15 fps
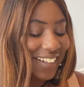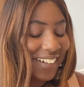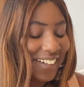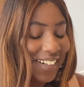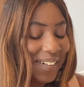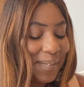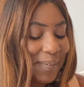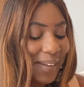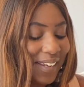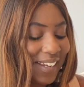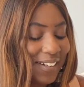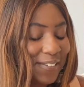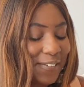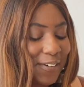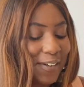gonna be
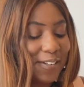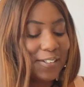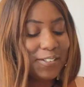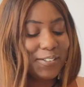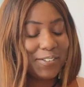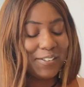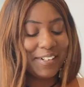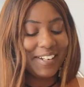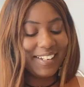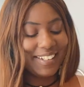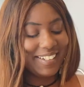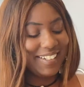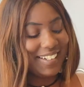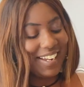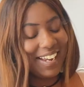in for a
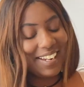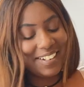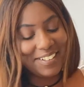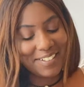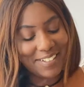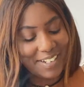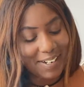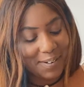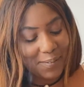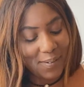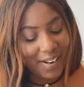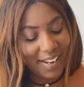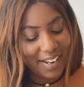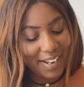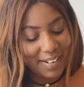treat. I understand
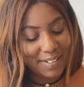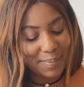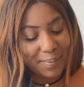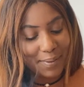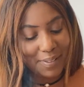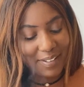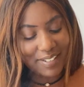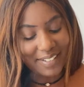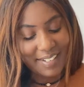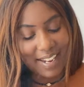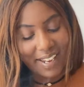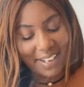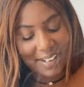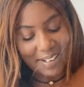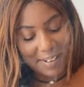why I had to pull this
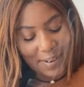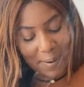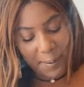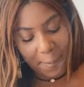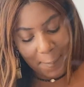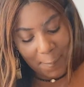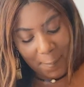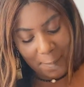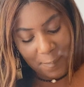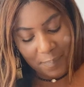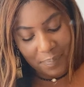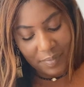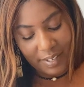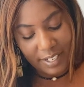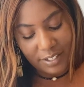deck.
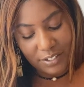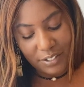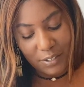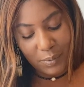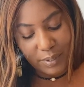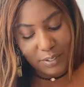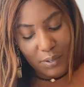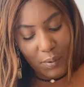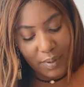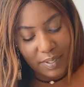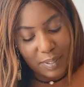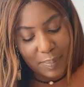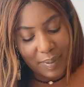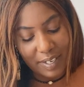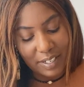It's you, it's
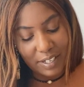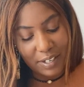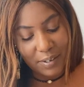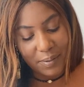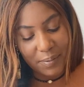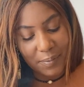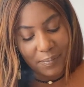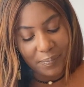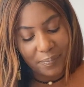always been you.